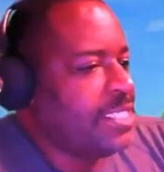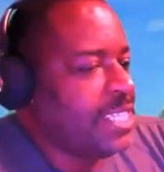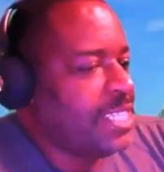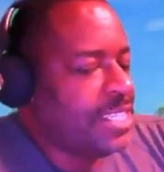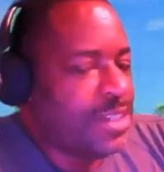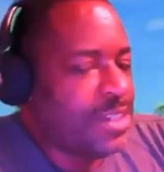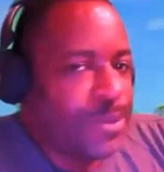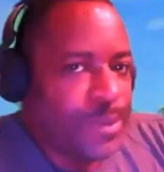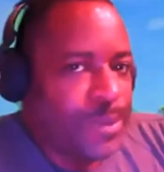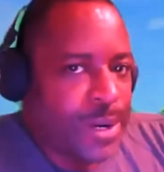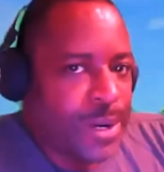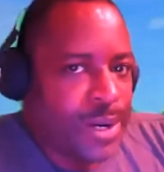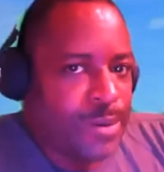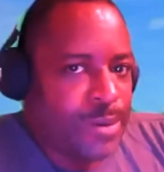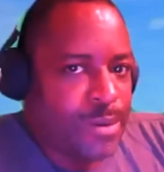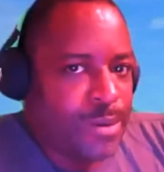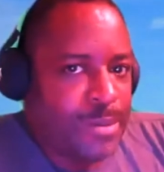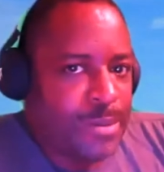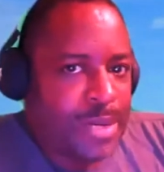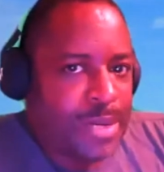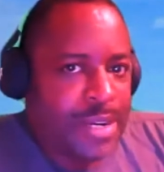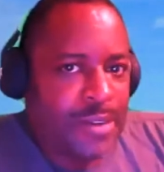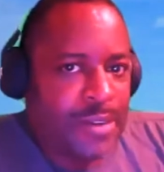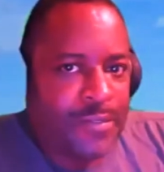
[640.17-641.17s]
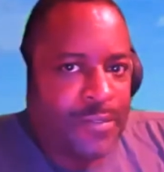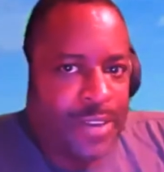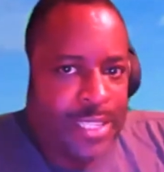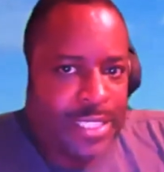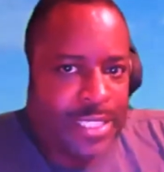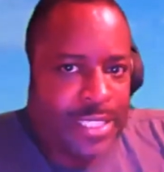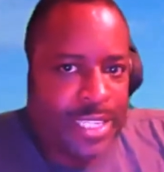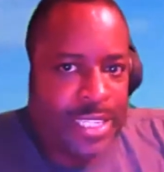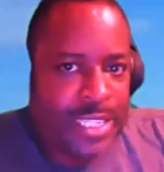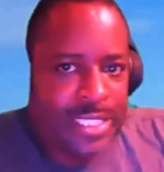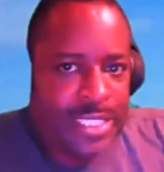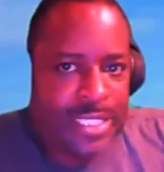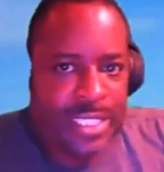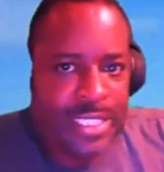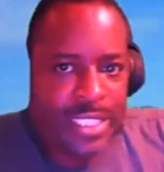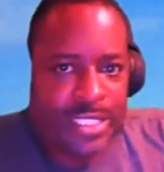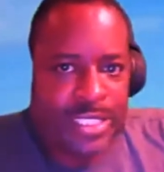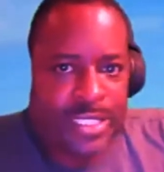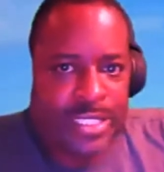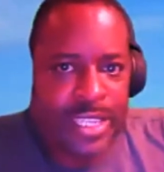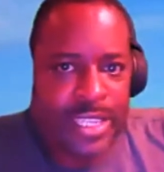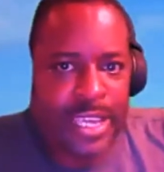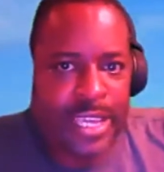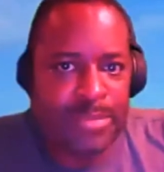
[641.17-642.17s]
at the end of Wonder Woman and the fight at the end of
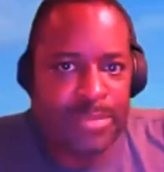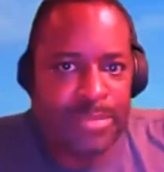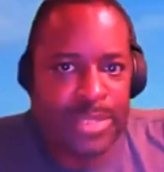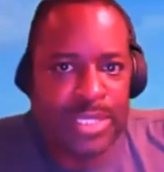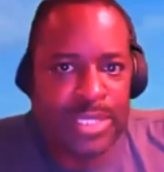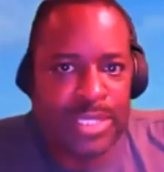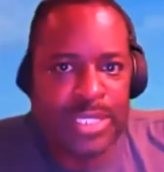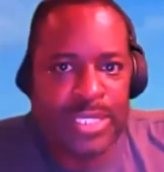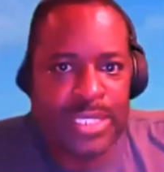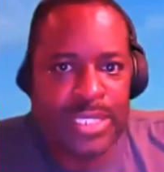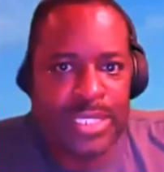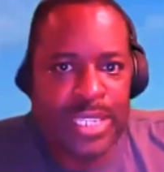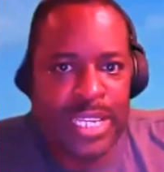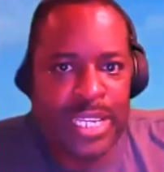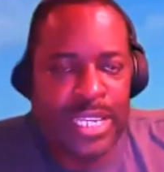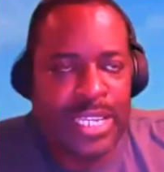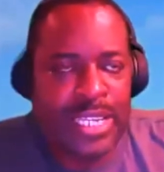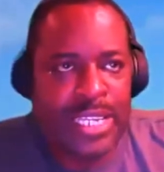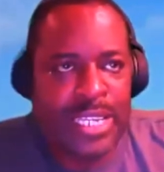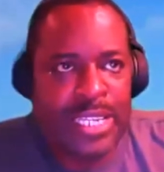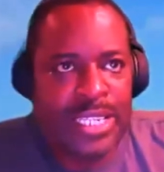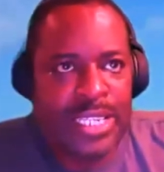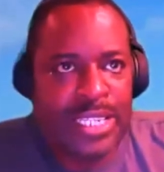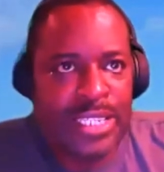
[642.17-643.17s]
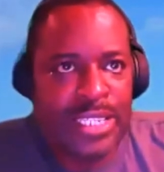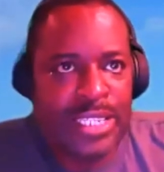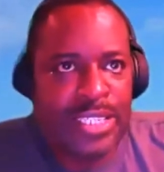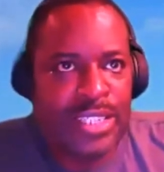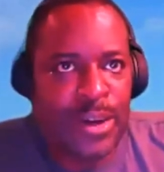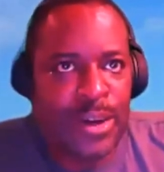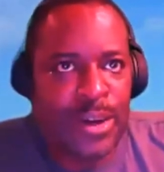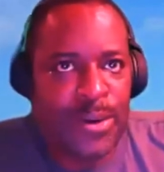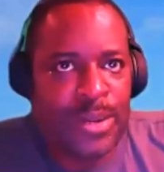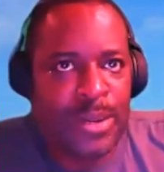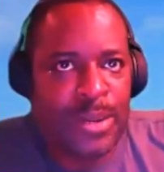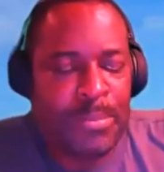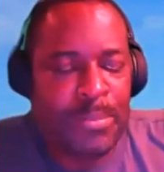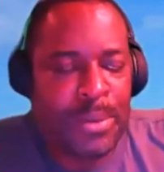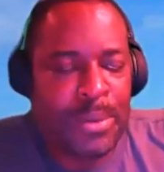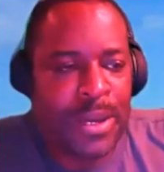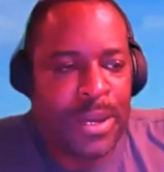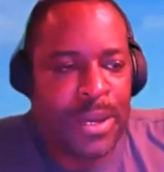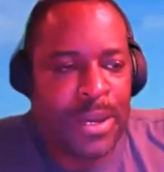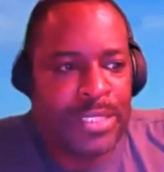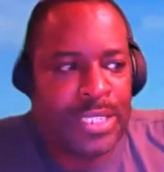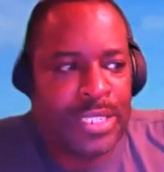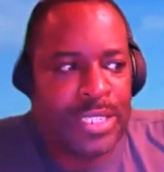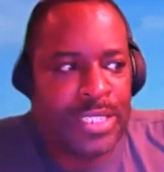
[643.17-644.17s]
Shazam don't
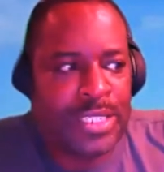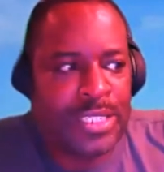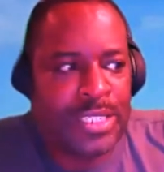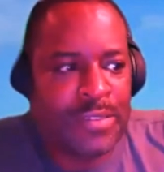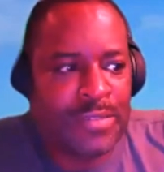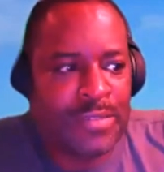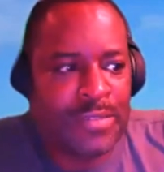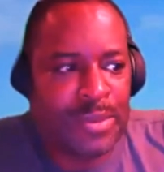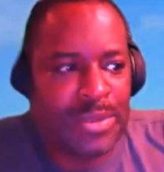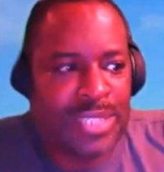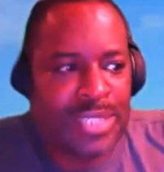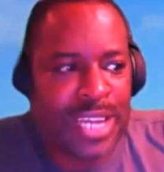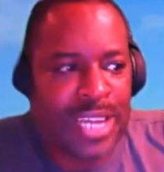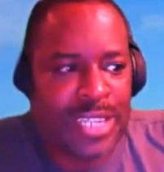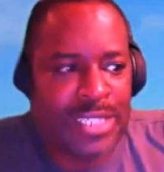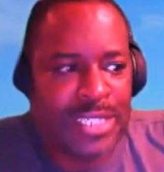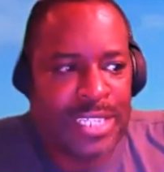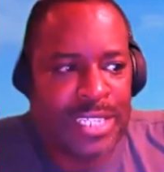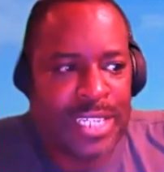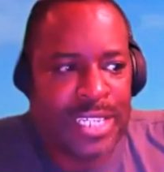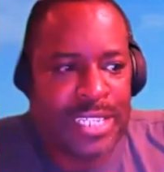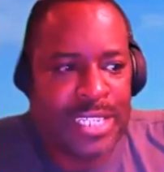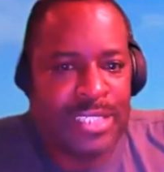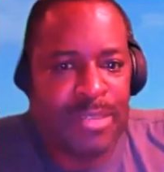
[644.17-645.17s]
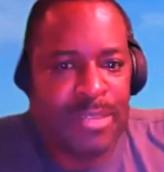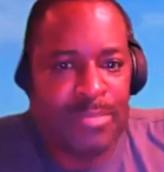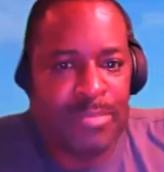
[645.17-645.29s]
compare to the stuff that was actually in